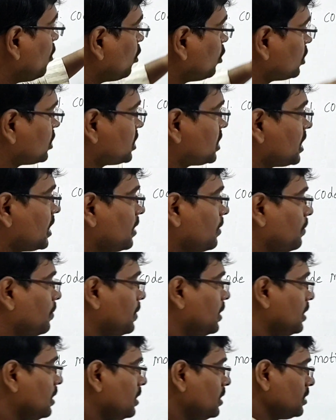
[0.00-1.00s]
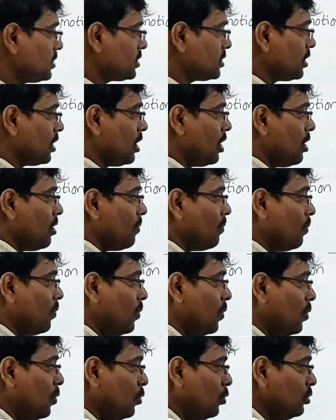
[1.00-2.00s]
motion means
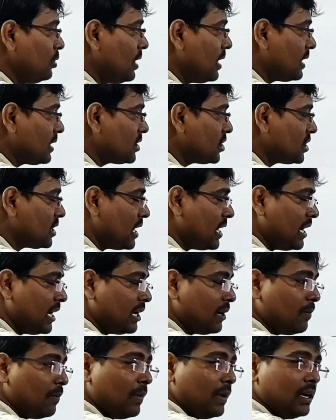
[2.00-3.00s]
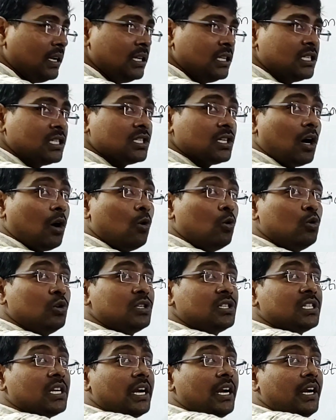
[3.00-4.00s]
move the statements
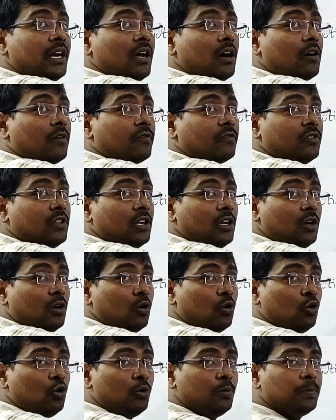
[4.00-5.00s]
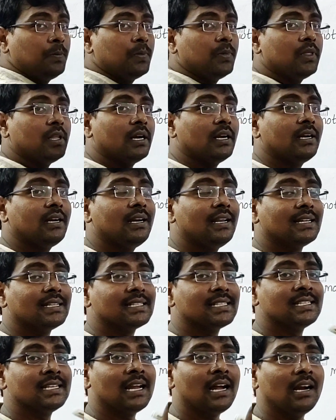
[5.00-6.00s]
outside of the loop that
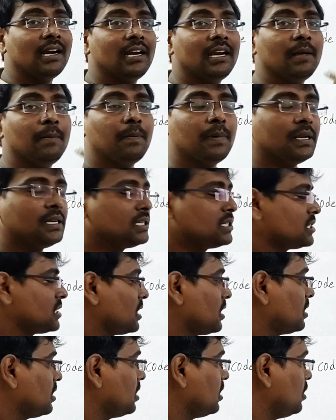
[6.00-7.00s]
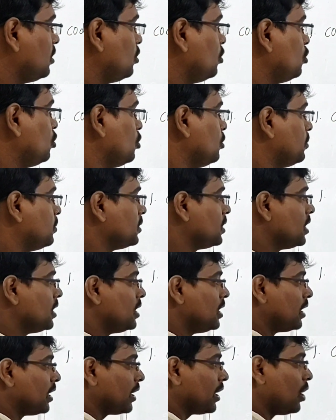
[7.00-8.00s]
does not depends on the loop.
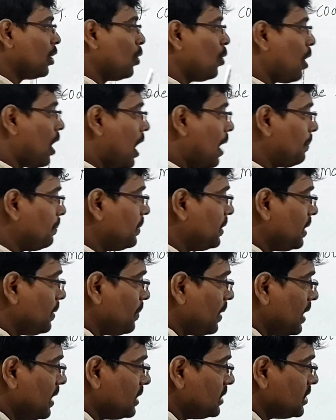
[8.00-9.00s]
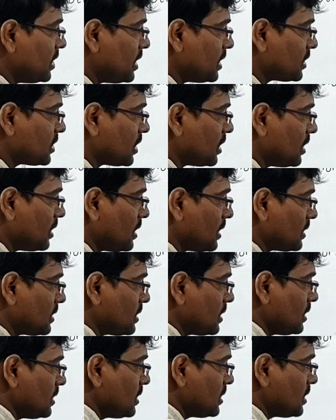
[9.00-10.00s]
Now optimization in the
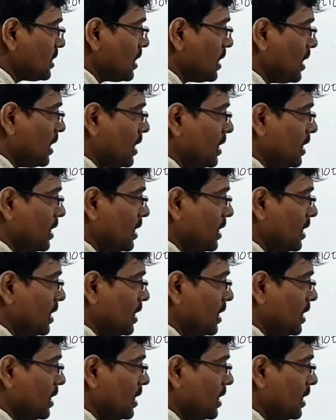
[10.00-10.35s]
sense,